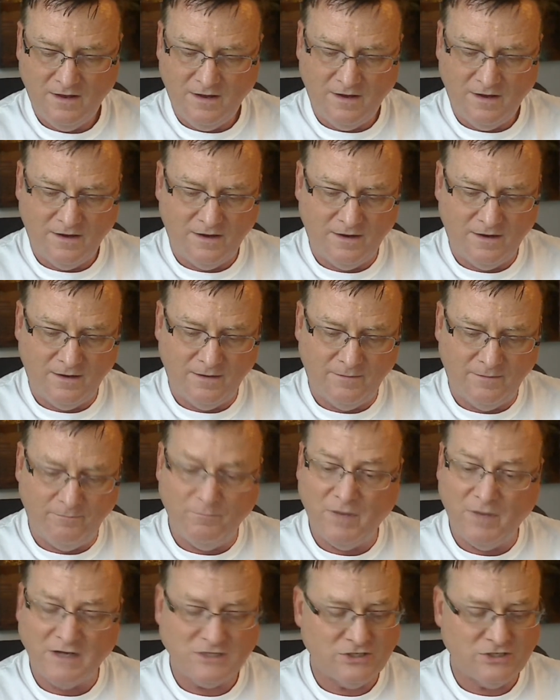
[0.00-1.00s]

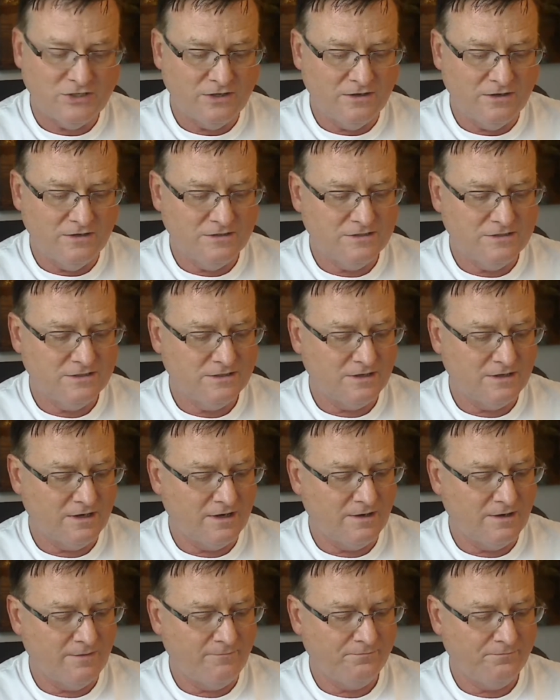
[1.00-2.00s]

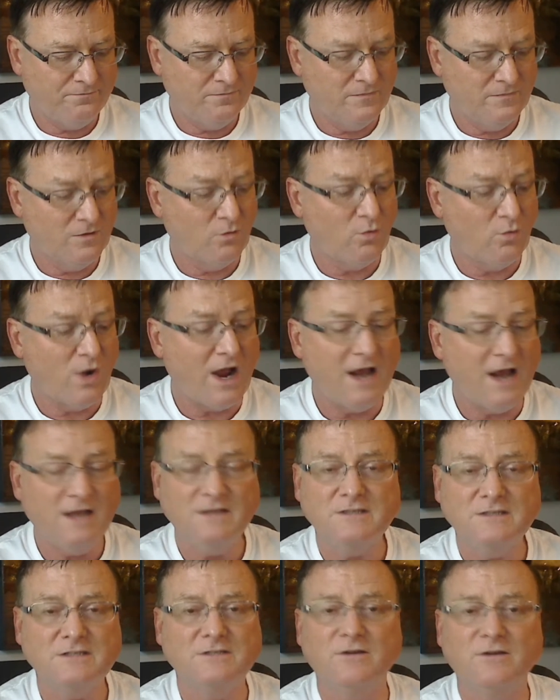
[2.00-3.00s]
mustards,
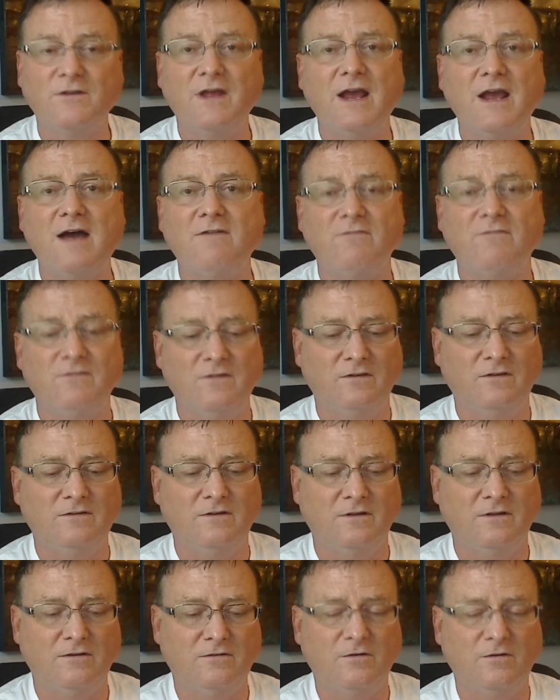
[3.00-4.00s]
rice. So they have just
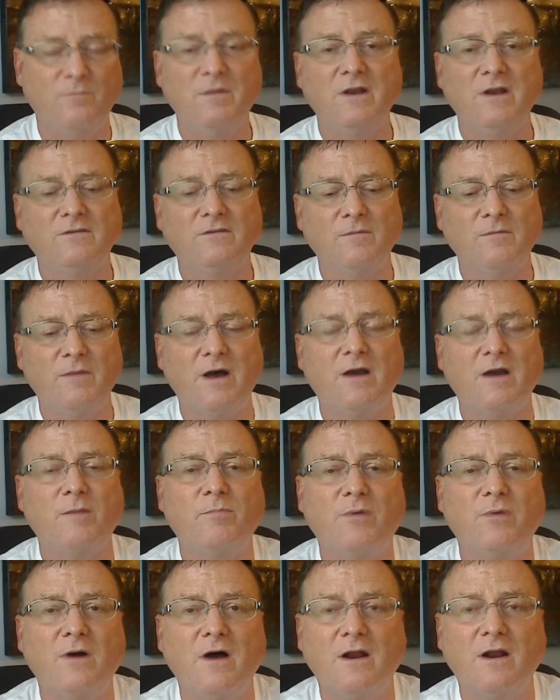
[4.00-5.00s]
a tremendous amount
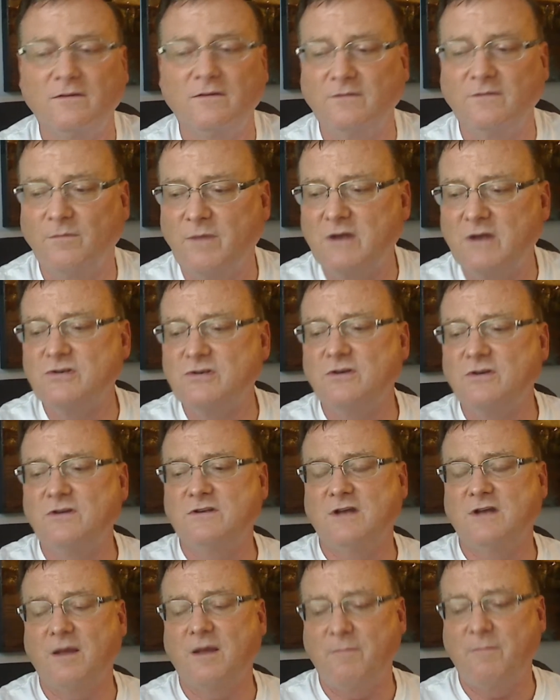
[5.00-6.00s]
of products. So make sure you
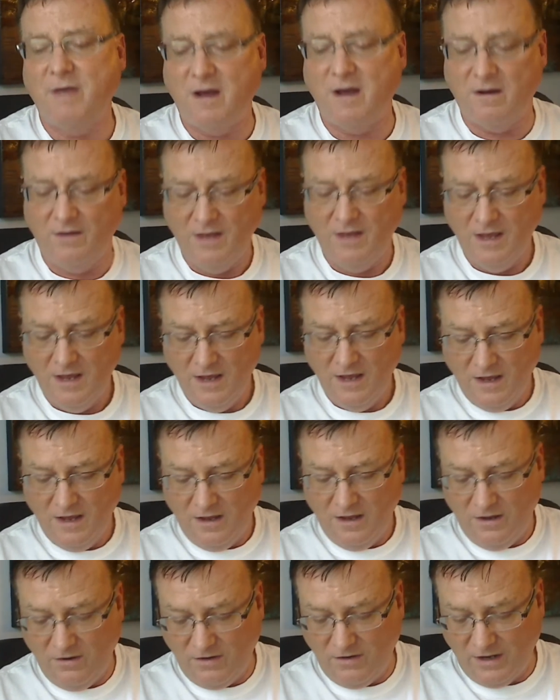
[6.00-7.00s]
check them out.
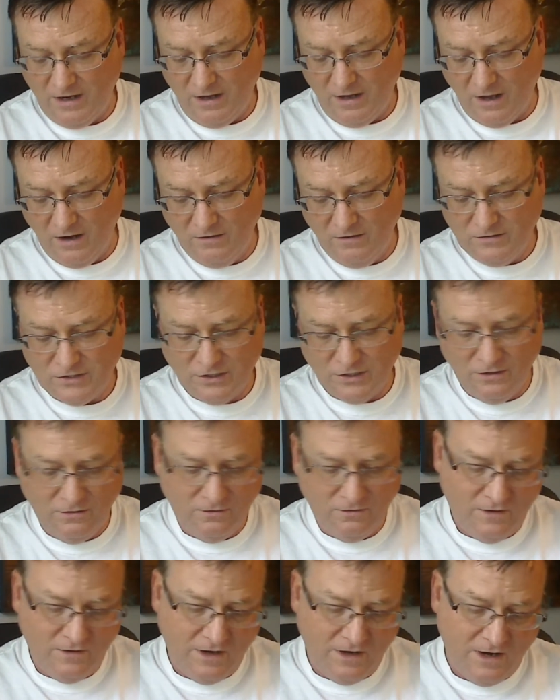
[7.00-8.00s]
You can go
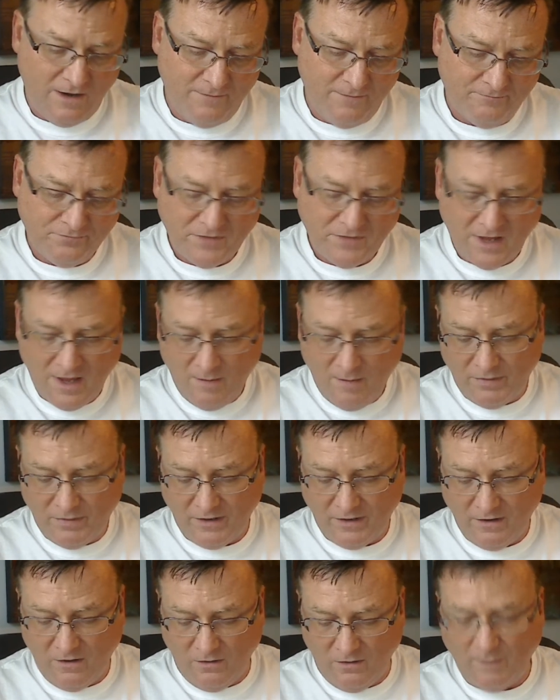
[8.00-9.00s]
to the
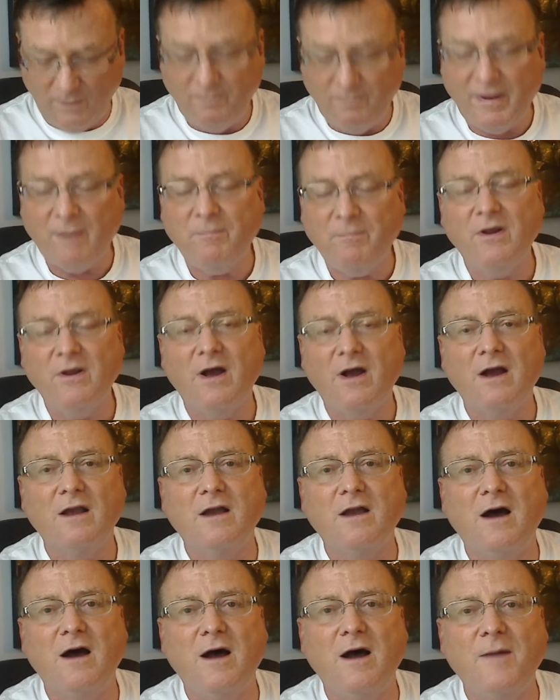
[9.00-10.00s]

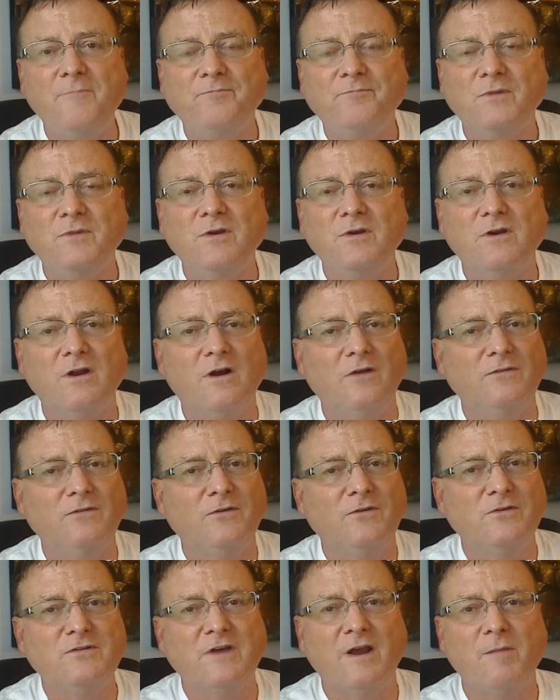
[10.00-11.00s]
PanolaPepper.com. You can
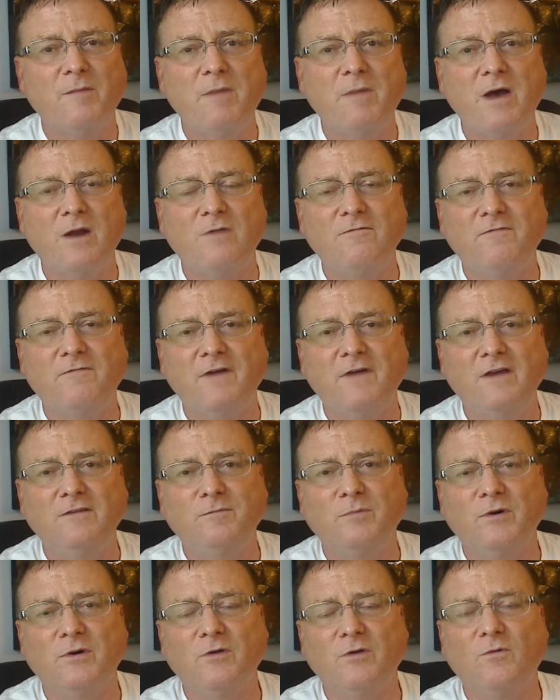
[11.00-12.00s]
also check them out on
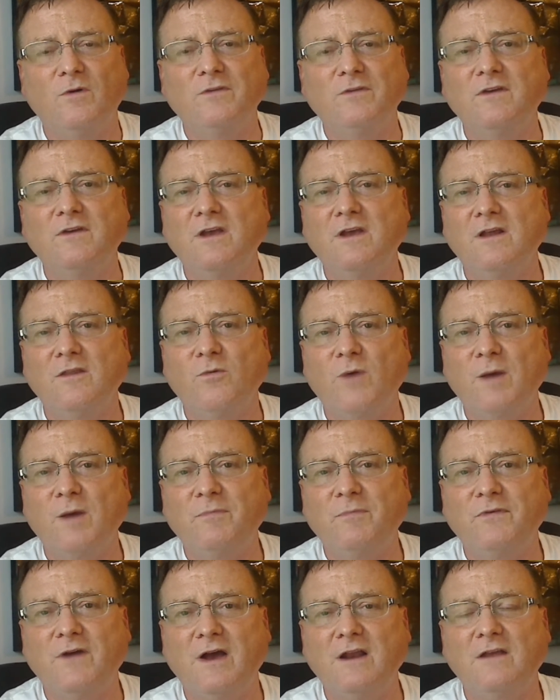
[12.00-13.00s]
Facebook. Once again, the
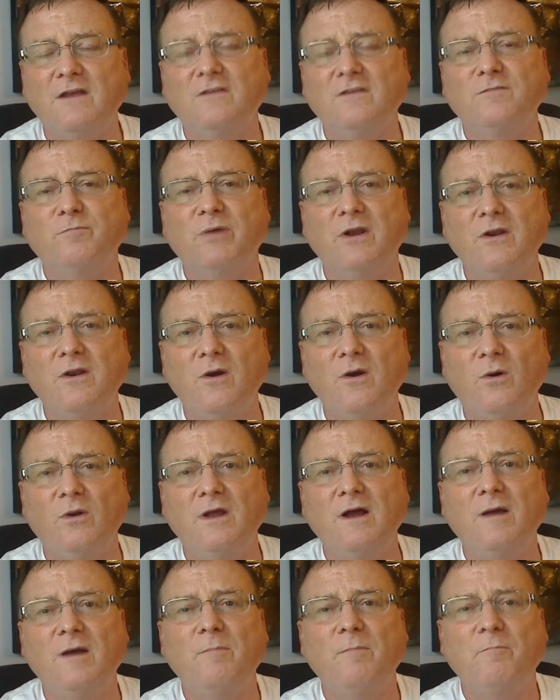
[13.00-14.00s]
website is
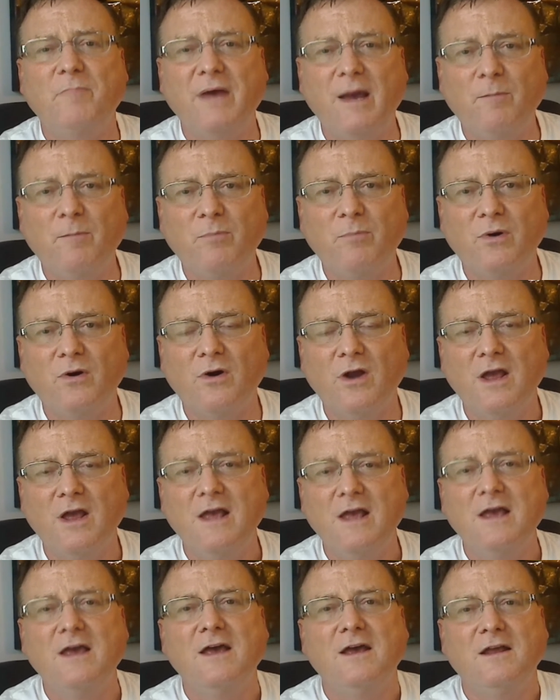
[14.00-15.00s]

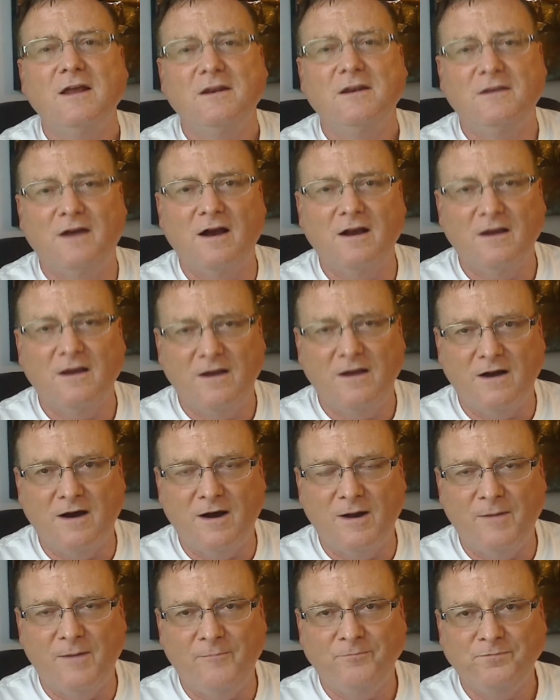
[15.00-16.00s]

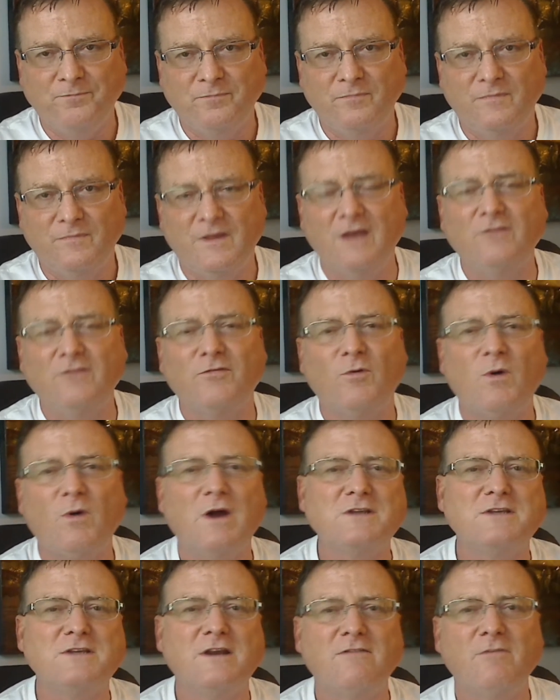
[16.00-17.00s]
PanolaPepper.com. Thanks for
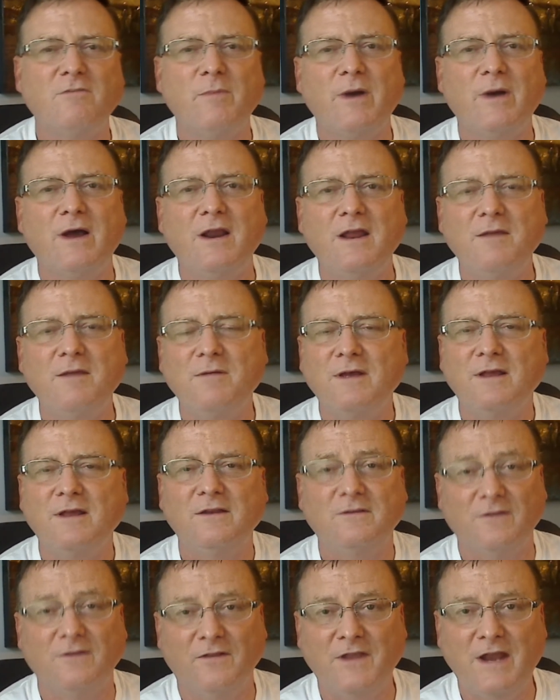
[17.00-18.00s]
watching, everybody.
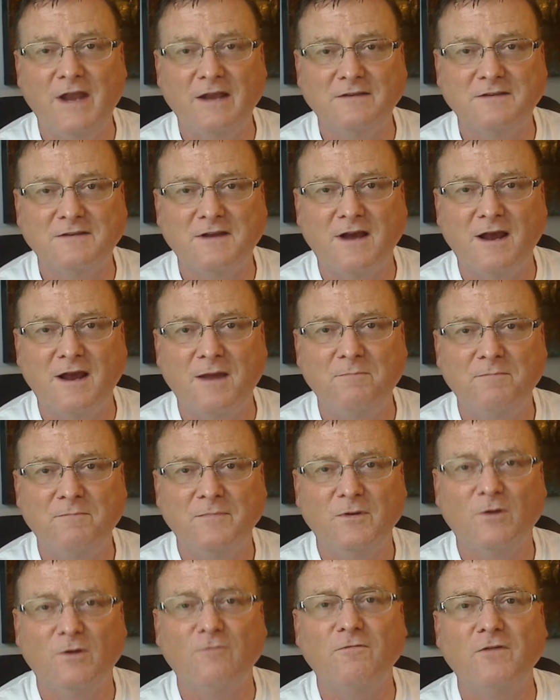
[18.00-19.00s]
Until the next time,
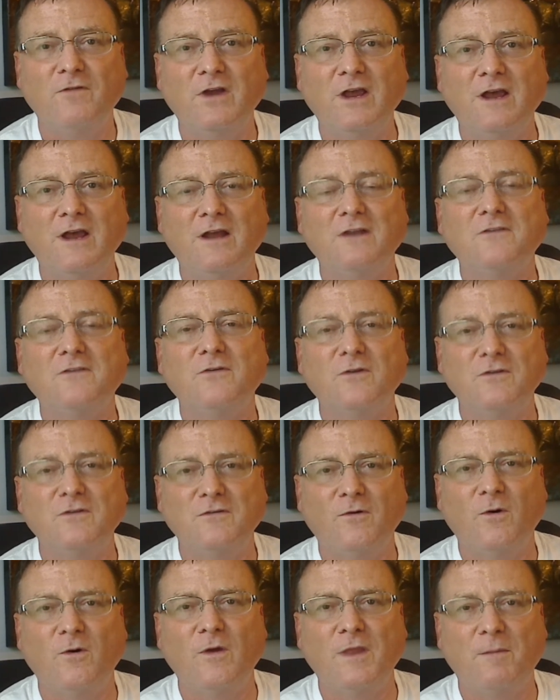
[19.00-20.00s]
don't forget to
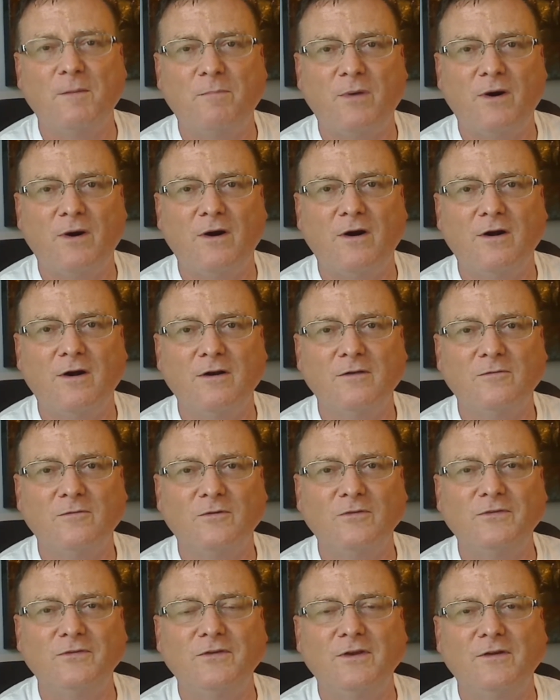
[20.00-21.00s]
enjoy the burn.
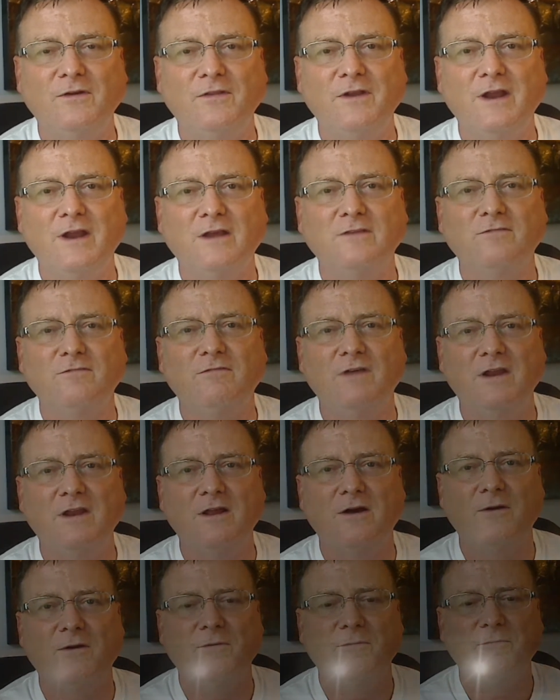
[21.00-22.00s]
We'll see you on the next video.